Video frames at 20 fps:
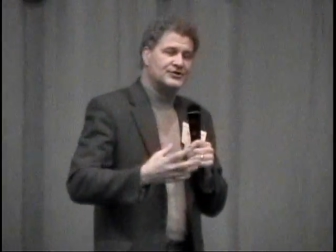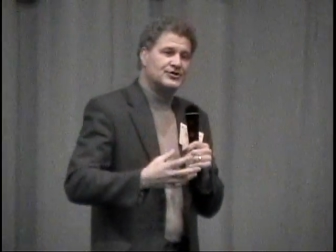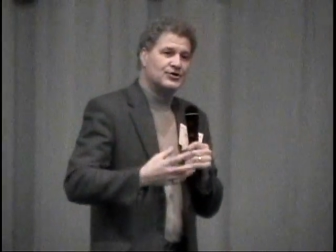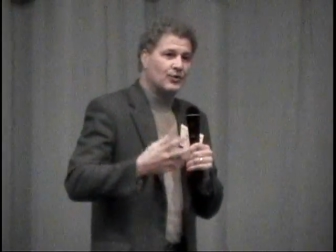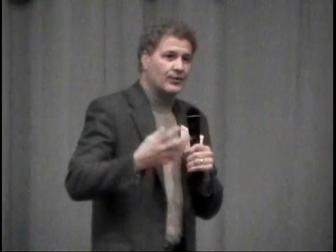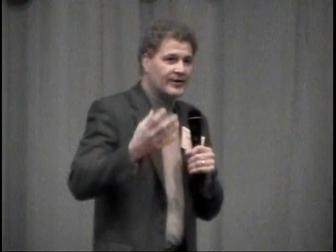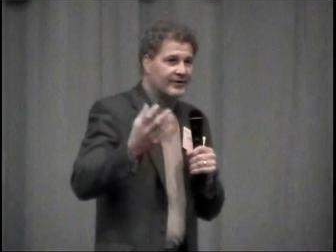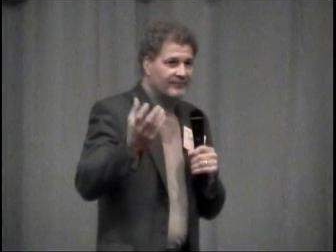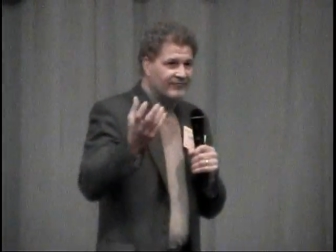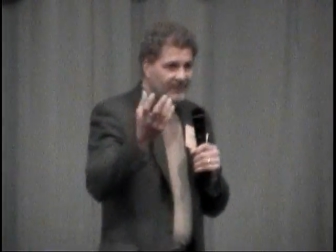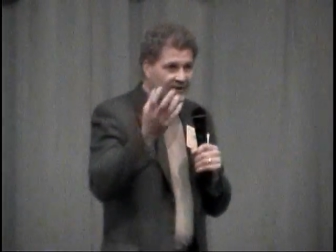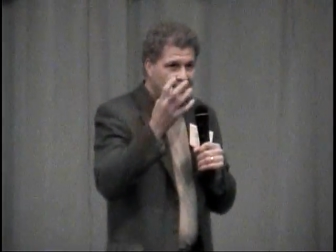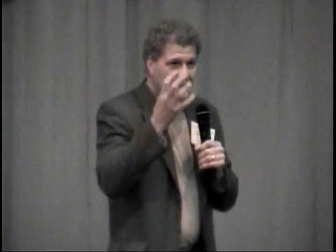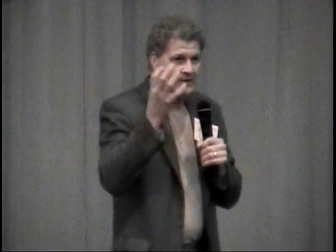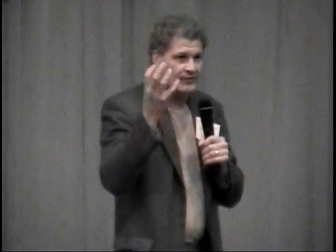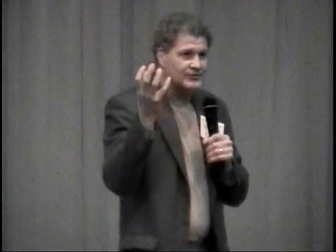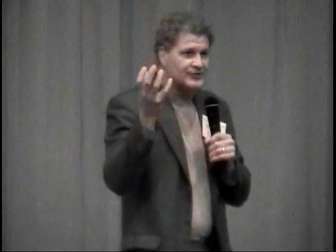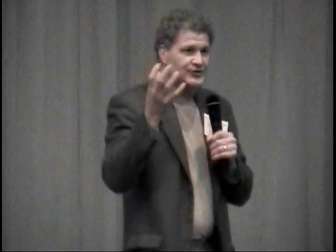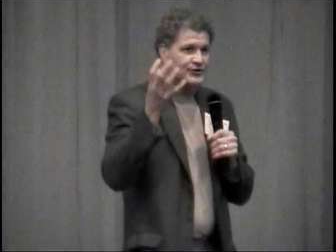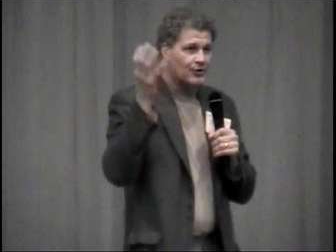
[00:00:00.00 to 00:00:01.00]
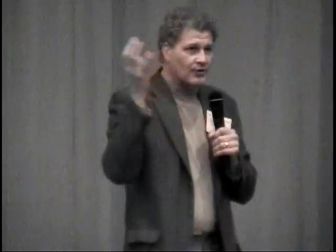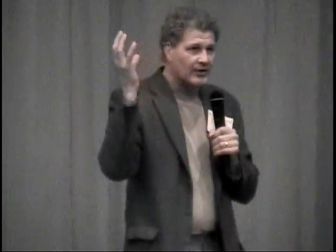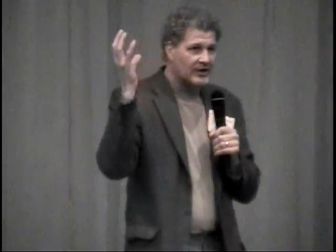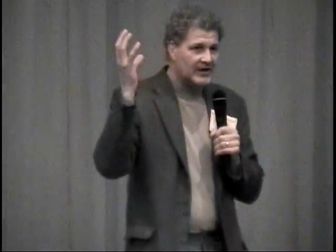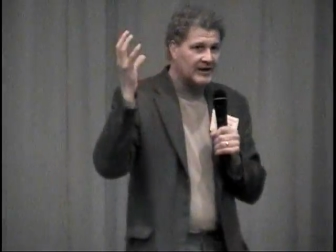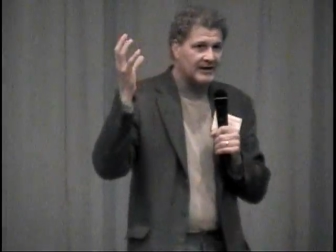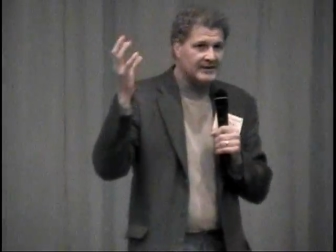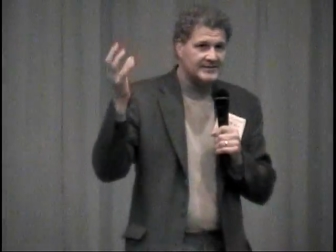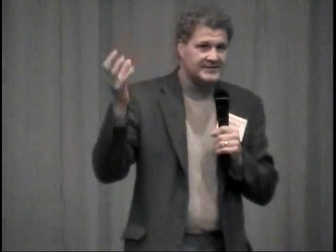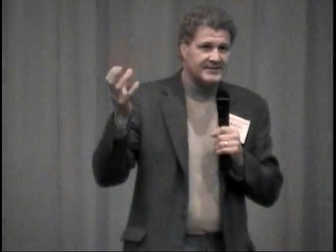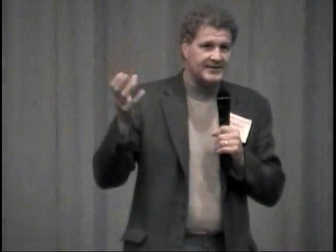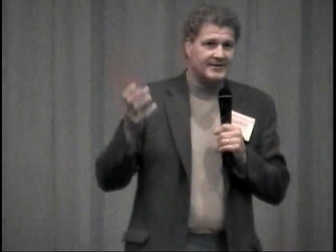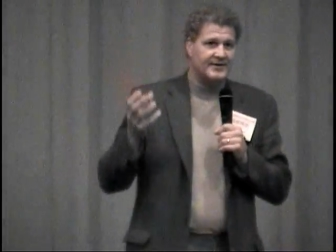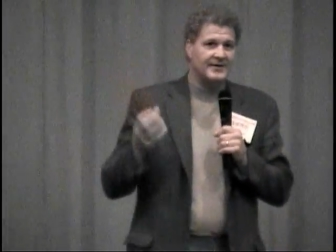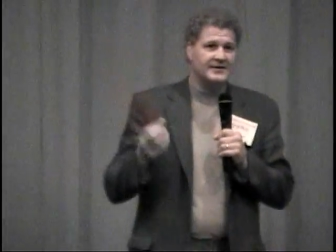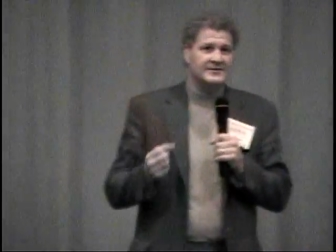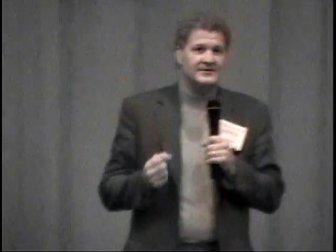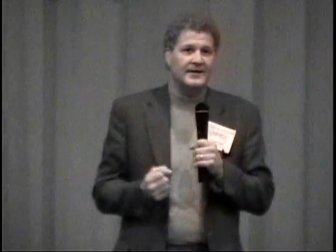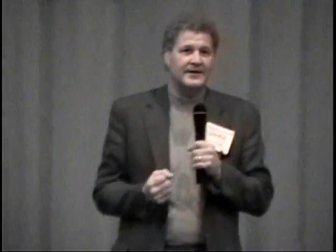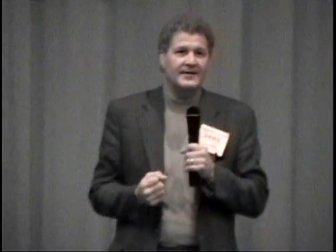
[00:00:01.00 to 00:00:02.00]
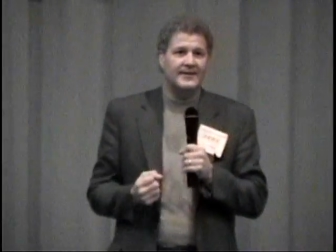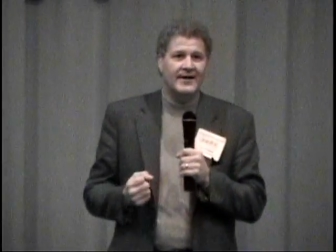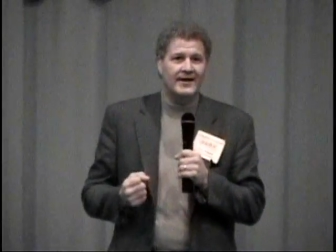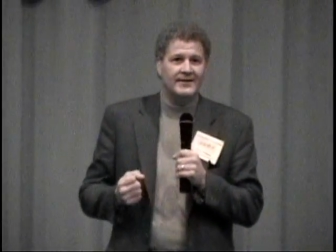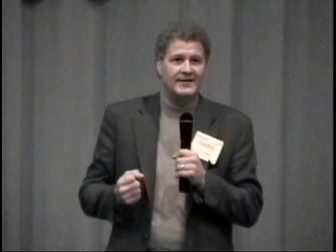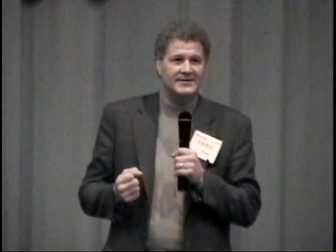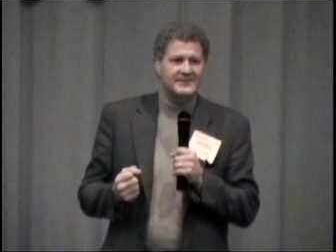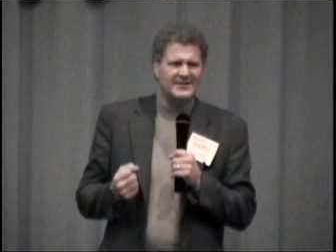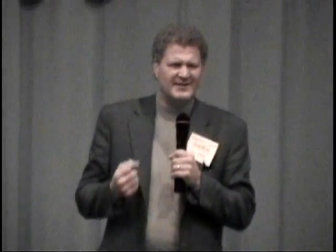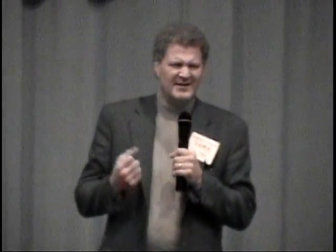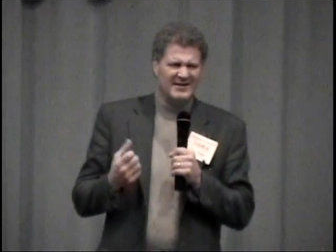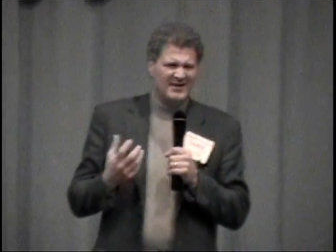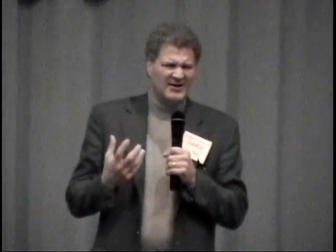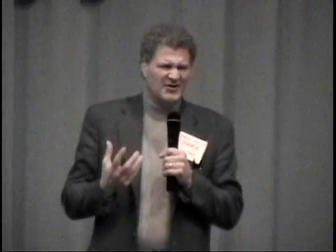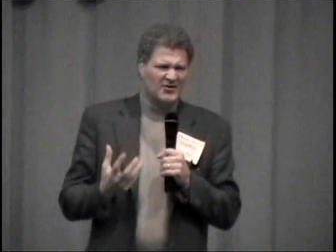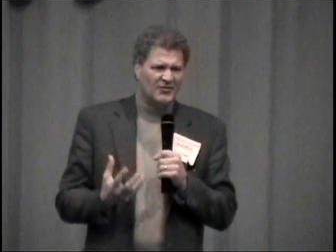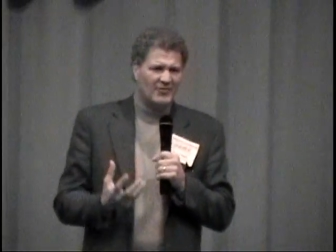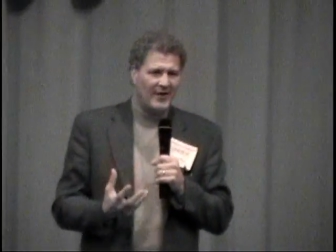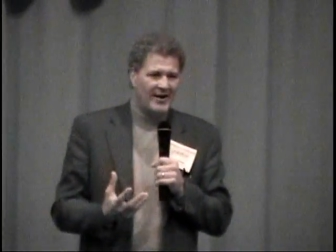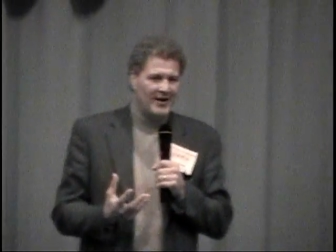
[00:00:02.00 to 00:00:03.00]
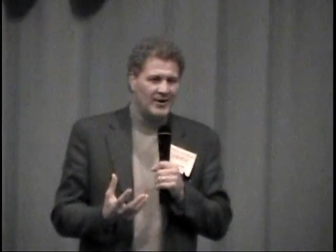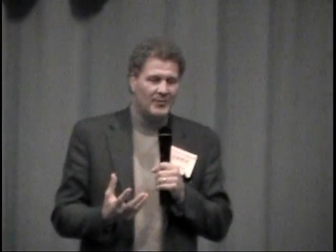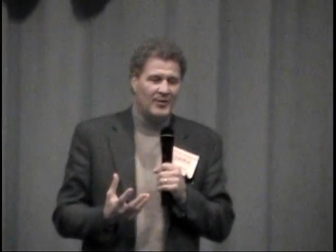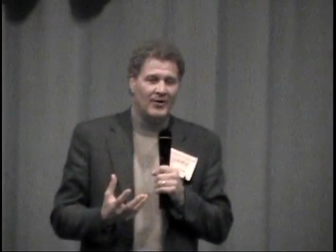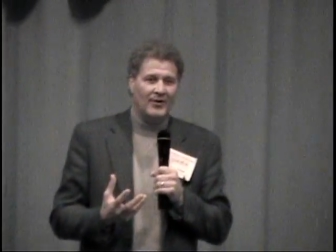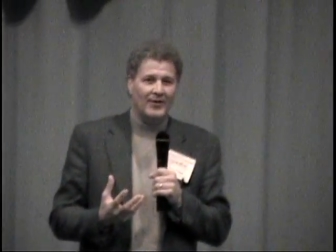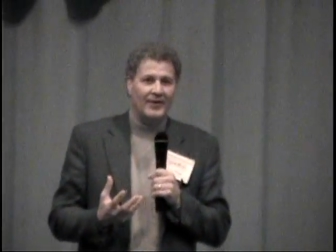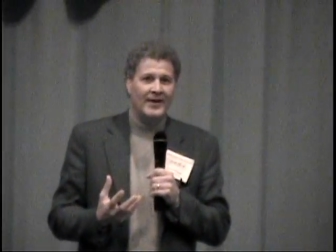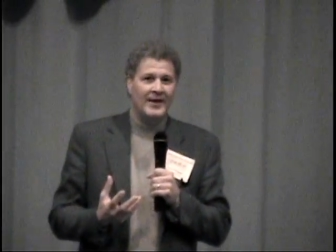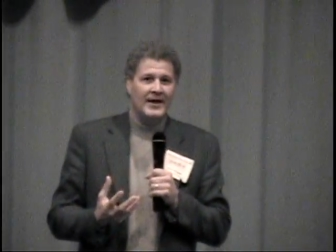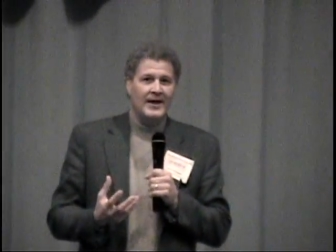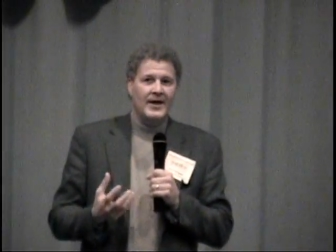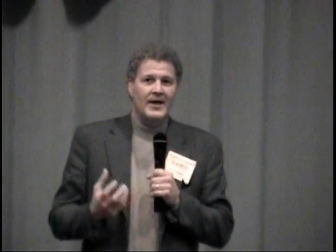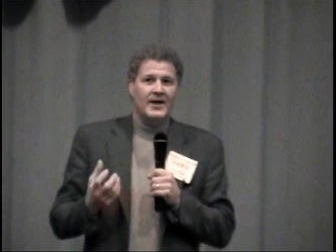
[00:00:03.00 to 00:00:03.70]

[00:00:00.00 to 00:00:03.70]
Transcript: shortcuts and things like that. They said, incredible.